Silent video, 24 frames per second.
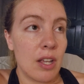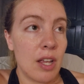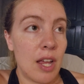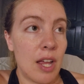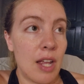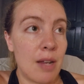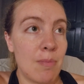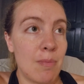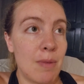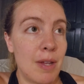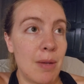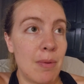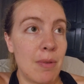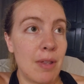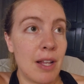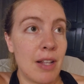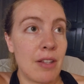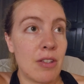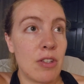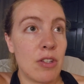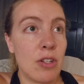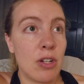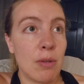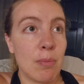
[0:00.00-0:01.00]
And maybe
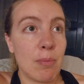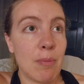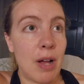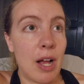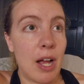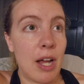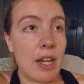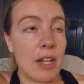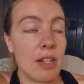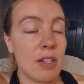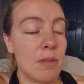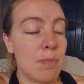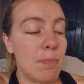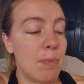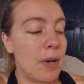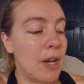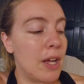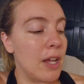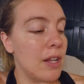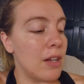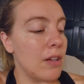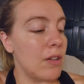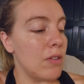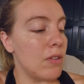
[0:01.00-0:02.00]
that's your mind,
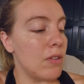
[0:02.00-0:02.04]
but